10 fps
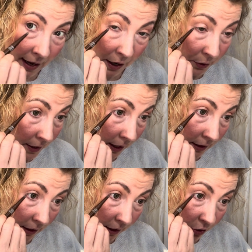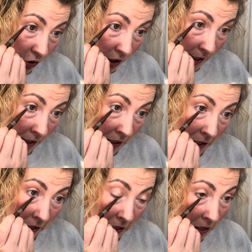outside the country.
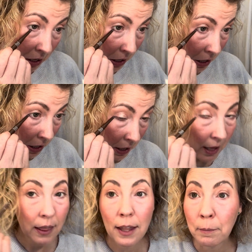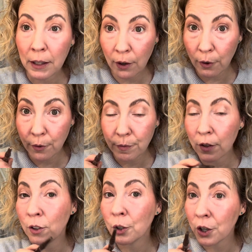Let me know.
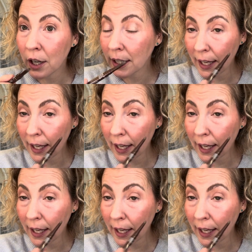If you're not in